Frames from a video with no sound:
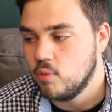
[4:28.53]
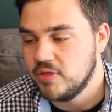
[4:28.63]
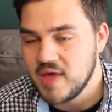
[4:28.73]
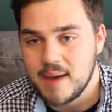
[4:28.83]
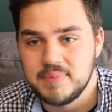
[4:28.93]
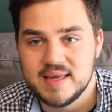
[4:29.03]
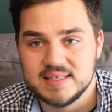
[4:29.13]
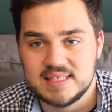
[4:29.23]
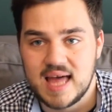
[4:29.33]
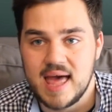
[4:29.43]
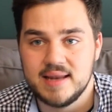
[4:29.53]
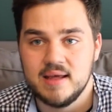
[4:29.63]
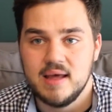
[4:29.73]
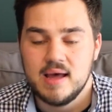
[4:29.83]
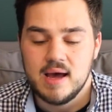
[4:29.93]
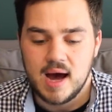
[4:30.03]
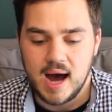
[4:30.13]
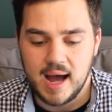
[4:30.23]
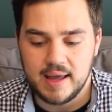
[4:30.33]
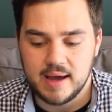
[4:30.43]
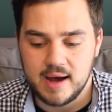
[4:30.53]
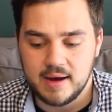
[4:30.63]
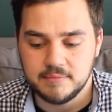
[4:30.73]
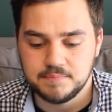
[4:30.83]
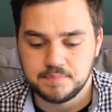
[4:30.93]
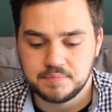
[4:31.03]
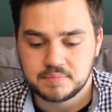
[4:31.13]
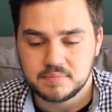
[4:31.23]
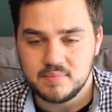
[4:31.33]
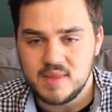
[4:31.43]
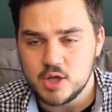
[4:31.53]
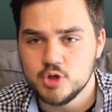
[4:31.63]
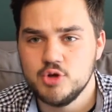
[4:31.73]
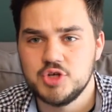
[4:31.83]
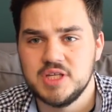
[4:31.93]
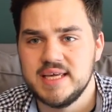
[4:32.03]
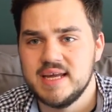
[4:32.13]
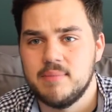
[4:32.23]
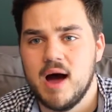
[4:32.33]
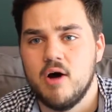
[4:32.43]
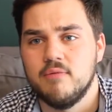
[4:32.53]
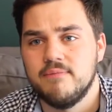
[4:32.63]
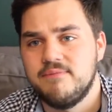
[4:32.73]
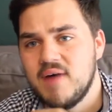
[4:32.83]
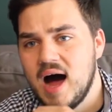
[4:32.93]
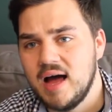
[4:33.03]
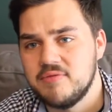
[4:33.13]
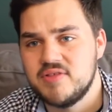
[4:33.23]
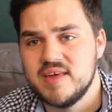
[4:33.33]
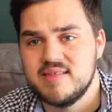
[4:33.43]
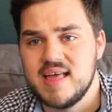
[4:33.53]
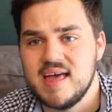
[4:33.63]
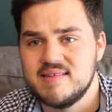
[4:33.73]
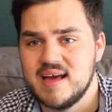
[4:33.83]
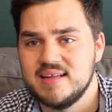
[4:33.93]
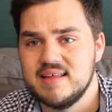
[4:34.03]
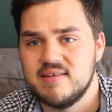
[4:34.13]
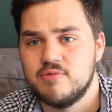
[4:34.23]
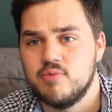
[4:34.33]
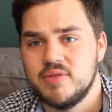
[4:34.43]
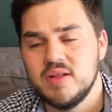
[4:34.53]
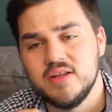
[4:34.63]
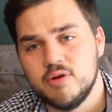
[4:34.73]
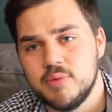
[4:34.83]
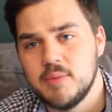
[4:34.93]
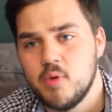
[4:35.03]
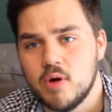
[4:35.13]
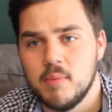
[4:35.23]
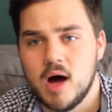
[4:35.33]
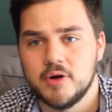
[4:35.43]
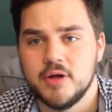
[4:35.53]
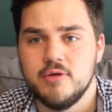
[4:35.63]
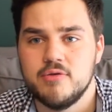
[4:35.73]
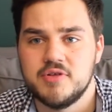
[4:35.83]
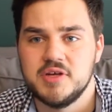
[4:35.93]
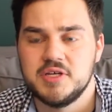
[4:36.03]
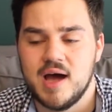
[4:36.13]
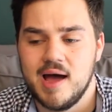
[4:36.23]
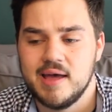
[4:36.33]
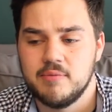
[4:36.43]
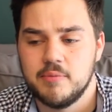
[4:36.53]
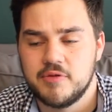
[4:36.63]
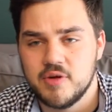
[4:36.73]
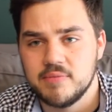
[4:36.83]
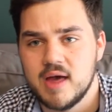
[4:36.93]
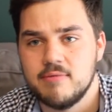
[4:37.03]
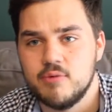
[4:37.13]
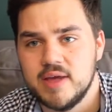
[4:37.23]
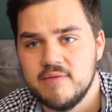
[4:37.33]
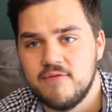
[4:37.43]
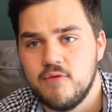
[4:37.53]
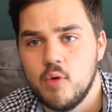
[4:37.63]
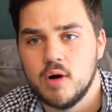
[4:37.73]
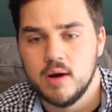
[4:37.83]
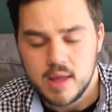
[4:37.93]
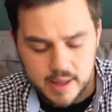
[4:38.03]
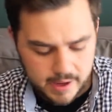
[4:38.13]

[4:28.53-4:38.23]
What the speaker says: with that being said, I usually get about 5-6 days out of this. With a little bit more moderate usage, I sometimes will get 4.